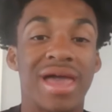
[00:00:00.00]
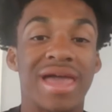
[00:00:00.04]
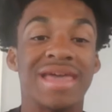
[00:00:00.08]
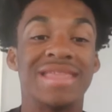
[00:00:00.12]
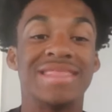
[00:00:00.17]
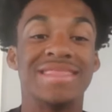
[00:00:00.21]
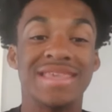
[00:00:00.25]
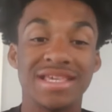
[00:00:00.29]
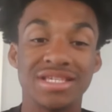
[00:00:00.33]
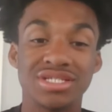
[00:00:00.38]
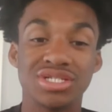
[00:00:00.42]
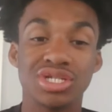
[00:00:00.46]

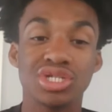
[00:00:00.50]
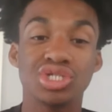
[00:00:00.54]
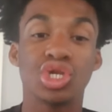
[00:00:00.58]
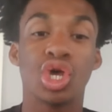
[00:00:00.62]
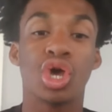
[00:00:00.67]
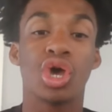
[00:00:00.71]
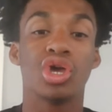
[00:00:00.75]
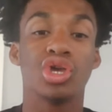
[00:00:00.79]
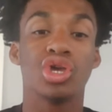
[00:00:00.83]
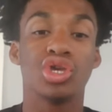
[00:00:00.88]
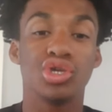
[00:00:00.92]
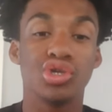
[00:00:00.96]
and this is
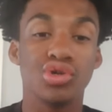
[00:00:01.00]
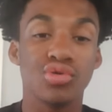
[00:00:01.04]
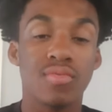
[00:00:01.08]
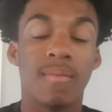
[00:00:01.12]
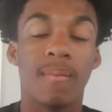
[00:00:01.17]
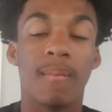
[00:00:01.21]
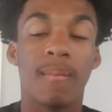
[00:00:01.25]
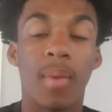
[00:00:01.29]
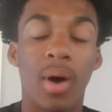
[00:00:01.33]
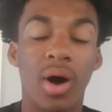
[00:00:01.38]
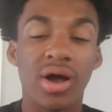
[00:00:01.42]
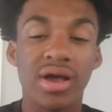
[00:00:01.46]

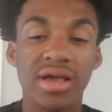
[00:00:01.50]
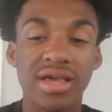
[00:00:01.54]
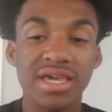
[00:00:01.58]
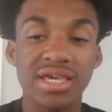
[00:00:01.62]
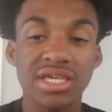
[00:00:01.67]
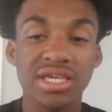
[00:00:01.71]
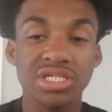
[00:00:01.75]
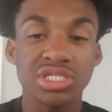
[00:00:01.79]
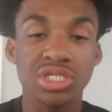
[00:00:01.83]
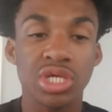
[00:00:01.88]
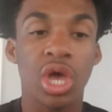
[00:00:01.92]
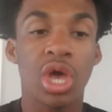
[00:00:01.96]

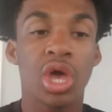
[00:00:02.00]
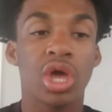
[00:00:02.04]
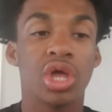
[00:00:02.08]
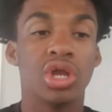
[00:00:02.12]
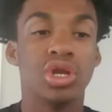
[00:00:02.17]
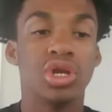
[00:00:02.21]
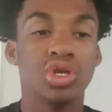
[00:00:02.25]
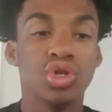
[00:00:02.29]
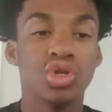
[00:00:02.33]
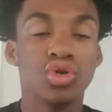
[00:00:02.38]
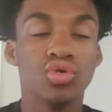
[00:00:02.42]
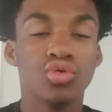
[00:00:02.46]
humongous
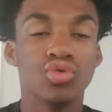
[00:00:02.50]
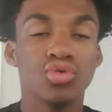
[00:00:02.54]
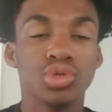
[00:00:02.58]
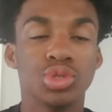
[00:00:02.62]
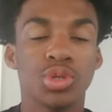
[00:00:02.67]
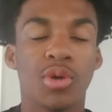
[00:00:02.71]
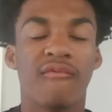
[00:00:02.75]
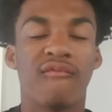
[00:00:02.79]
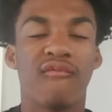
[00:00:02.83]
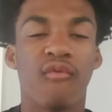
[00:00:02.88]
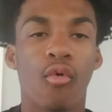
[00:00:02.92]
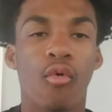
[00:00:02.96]
news
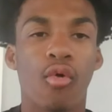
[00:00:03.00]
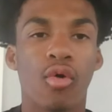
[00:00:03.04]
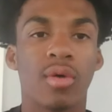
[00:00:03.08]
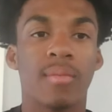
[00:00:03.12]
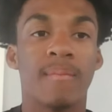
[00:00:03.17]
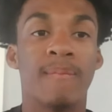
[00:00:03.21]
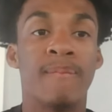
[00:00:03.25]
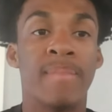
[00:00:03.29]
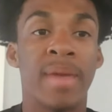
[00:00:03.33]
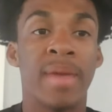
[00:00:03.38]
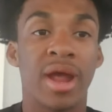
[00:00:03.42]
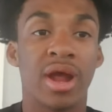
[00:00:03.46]
for
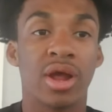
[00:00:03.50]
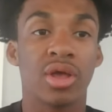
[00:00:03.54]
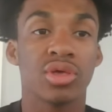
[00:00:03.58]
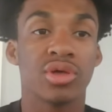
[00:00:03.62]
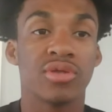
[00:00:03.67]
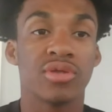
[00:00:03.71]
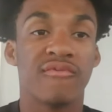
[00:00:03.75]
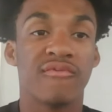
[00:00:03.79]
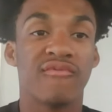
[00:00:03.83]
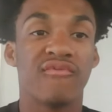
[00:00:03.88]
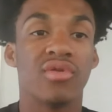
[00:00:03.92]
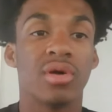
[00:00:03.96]

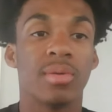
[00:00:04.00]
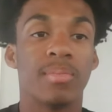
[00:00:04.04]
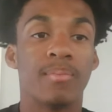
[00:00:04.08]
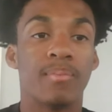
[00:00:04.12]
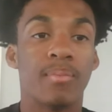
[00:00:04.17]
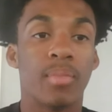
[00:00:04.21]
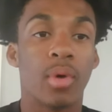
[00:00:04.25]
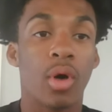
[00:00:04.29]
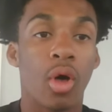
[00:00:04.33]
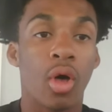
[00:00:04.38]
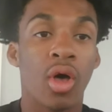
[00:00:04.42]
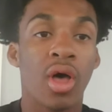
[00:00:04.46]
Maryland
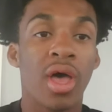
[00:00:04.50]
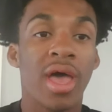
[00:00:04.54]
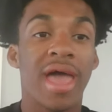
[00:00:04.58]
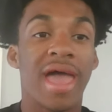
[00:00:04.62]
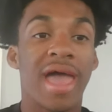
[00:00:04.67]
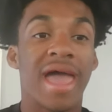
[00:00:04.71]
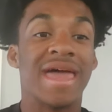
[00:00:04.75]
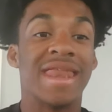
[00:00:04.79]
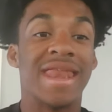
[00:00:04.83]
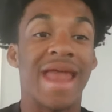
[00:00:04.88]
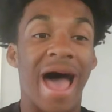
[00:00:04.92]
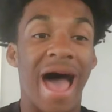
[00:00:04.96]
football.
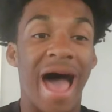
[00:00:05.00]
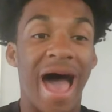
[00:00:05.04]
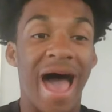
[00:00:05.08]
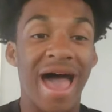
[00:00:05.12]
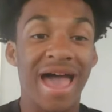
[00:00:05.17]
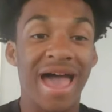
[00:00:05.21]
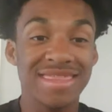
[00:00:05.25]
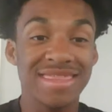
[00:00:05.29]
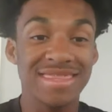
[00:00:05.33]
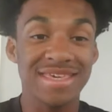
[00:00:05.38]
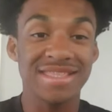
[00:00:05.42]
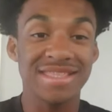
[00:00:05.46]
And
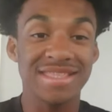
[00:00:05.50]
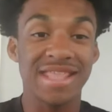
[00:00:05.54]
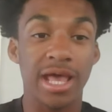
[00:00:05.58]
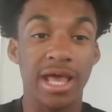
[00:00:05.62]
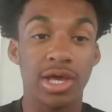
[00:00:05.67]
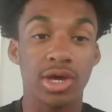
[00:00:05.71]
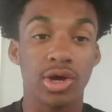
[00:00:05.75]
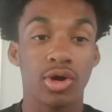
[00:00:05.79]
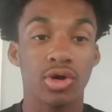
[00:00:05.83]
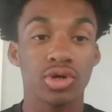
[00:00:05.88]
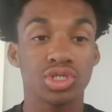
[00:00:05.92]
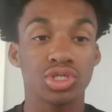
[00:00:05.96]
I think that
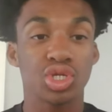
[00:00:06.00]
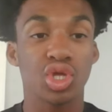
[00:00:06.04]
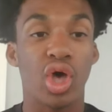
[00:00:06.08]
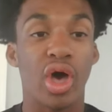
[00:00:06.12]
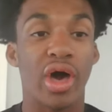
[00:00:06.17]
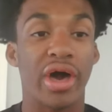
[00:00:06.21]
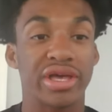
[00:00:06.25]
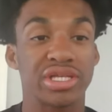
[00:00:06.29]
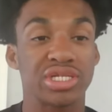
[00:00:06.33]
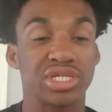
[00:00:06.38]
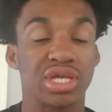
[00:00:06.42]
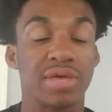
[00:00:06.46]
Coach
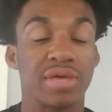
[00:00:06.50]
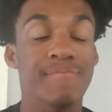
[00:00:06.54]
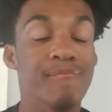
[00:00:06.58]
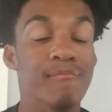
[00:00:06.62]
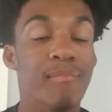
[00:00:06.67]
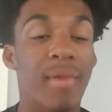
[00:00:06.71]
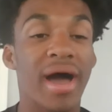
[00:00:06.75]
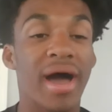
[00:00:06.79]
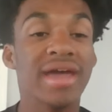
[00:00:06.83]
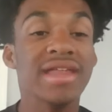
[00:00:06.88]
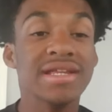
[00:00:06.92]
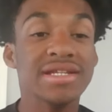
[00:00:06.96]
Loxley
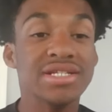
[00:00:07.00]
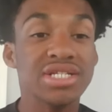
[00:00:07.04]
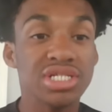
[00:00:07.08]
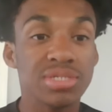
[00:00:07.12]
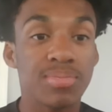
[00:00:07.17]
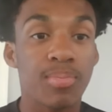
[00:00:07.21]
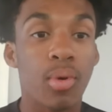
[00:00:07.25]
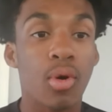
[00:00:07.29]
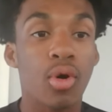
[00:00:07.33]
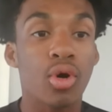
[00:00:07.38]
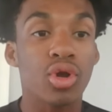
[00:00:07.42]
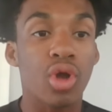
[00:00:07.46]
might have
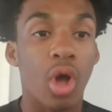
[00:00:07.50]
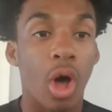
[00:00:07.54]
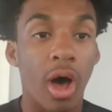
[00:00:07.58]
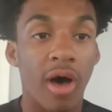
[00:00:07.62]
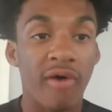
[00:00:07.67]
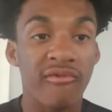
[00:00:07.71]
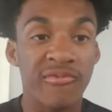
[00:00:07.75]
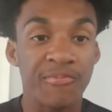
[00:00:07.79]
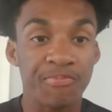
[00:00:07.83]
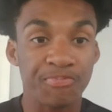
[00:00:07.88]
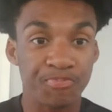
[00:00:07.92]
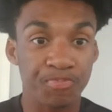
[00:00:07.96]
just pulled
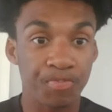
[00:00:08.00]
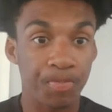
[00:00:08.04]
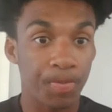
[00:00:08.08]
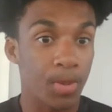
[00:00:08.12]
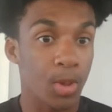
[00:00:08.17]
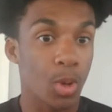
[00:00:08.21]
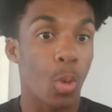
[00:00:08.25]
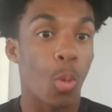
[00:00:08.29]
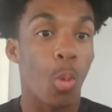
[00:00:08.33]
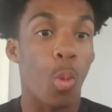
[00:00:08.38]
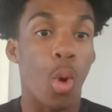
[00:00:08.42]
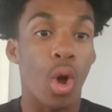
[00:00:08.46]
off
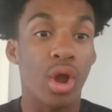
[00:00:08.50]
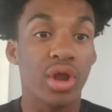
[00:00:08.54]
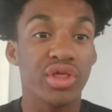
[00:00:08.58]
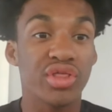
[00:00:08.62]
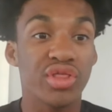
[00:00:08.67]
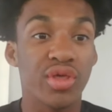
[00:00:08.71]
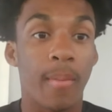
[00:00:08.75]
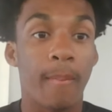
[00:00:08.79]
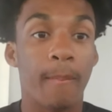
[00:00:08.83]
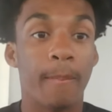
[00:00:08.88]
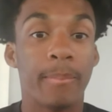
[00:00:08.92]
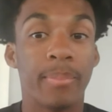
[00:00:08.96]
one of
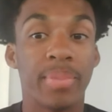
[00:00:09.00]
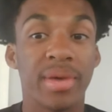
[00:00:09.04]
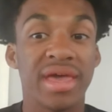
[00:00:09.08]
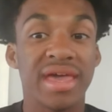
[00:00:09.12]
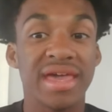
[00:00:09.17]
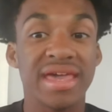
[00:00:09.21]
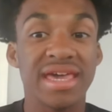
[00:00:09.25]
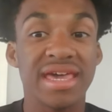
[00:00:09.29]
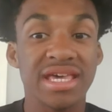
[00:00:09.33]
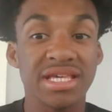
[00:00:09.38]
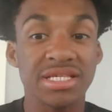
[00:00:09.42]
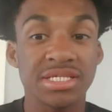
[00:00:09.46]
the
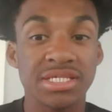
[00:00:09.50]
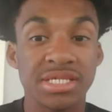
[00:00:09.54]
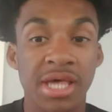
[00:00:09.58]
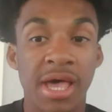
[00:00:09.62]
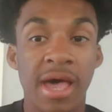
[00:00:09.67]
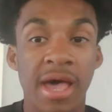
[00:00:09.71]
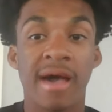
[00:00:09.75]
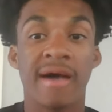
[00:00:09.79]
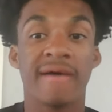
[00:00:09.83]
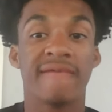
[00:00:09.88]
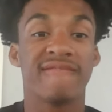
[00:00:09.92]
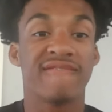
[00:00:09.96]
biggest
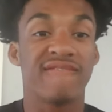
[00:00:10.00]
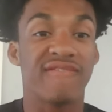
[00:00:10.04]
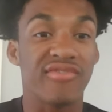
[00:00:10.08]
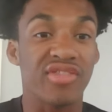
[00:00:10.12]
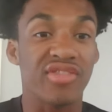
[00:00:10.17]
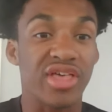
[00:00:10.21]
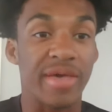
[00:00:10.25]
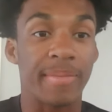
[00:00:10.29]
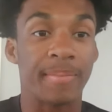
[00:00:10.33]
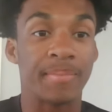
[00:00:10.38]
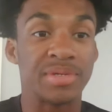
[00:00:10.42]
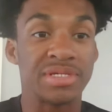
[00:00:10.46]

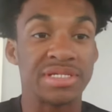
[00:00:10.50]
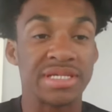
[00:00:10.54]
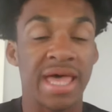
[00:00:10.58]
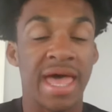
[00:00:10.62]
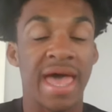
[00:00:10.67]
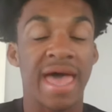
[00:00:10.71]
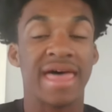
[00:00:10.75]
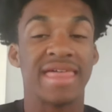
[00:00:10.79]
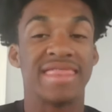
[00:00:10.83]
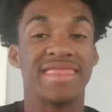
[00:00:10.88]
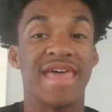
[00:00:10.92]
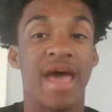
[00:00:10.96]
flips
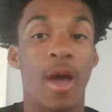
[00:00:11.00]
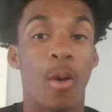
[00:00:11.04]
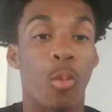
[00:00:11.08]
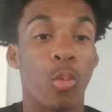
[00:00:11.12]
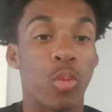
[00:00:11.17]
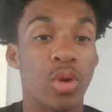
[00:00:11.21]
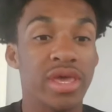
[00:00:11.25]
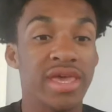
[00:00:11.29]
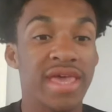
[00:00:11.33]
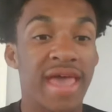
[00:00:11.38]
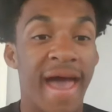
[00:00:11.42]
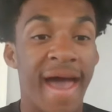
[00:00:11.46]
that
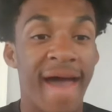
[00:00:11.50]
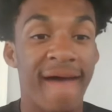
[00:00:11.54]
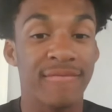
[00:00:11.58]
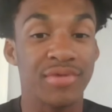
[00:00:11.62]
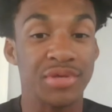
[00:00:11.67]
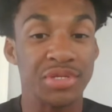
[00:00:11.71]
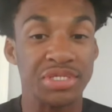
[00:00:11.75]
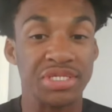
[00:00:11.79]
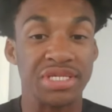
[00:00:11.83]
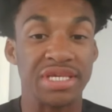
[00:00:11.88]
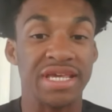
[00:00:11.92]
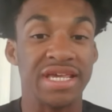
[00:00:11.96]
we have
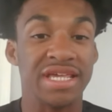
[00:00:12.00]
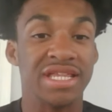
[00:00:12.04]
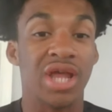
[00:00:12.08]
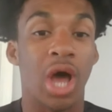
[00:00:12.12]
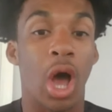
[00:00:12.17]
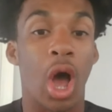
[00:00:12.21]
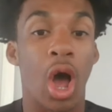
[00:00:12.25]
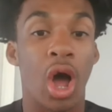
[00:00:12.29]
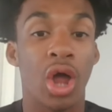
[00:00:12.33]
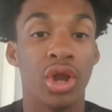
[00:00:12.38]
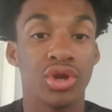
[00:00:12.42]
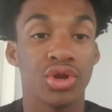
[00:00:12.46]
seen
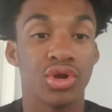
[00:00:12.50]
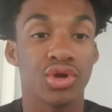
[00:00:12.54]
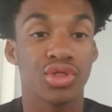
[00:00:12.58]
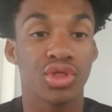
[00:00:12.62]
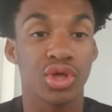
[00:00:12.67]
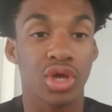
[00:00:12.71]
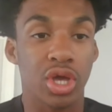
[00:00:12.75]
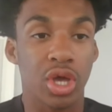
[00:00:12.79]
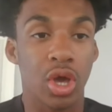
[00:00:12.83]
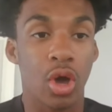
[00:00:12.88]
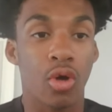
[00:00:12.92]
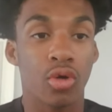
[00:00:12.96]
under
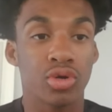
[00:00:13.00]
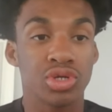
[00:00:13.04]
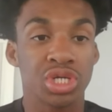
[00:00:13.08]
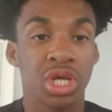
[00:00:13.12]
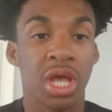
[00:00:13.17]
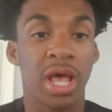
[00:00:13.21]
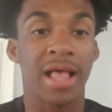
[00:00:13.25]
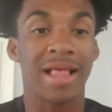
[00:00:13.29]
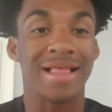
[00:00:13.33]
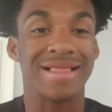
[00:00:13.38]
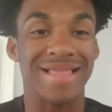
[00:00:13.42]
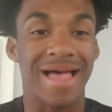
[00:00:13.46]
the Coach
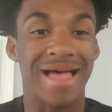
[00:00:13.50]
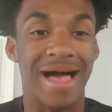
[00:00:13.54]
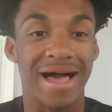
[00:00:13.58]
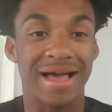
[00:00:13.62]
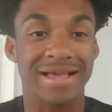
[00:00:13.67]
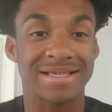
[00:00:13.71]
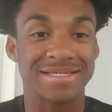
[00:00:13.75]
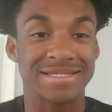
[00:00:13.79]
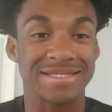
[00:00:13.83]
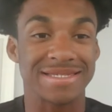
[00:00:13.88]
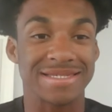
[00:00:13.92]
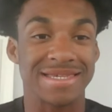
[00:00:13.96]

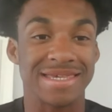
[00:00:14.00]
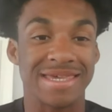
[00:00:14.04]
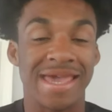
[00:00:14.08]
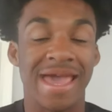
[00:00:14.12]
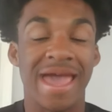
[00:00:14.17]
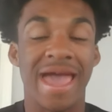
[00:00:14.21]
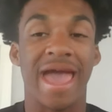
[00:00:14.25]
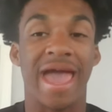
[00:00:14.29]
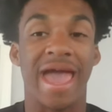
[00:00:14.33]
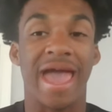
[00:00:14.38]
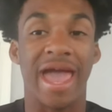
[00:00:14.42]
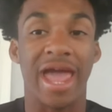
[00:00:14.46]
Loxley
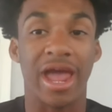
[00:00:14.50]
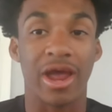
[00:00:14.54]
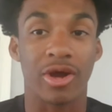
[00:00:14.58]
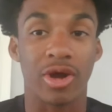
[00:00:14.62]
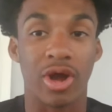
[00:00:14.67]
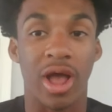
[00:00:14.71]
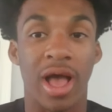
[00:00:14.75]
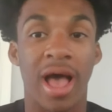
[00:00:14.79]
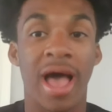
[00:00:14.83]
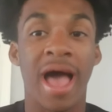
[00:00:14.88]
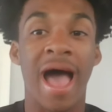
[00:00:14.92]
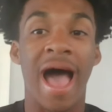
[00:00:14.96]

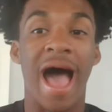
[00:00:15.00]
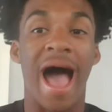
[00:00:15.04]
era.